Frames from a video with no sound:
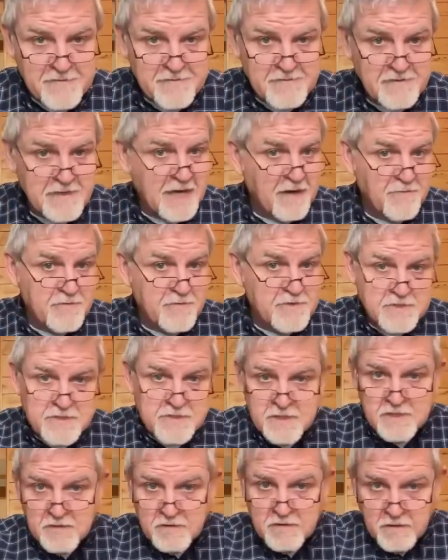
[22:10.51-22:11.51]
That was
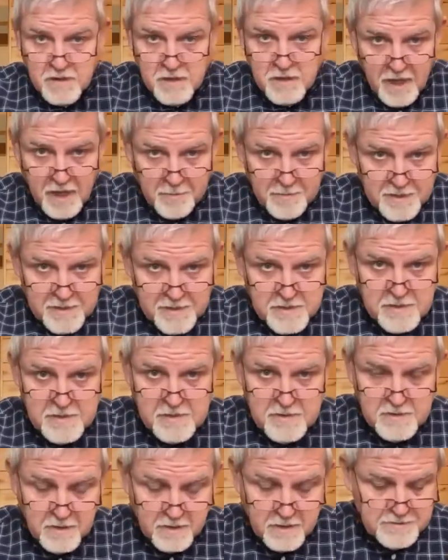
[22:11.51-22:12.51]
common
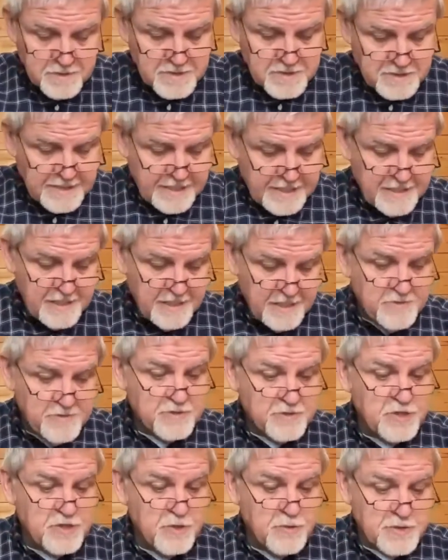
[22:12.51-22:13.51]
understanding of the
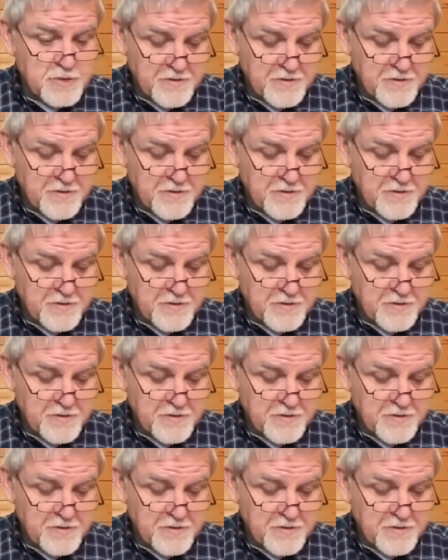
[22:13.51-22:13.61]
Jews.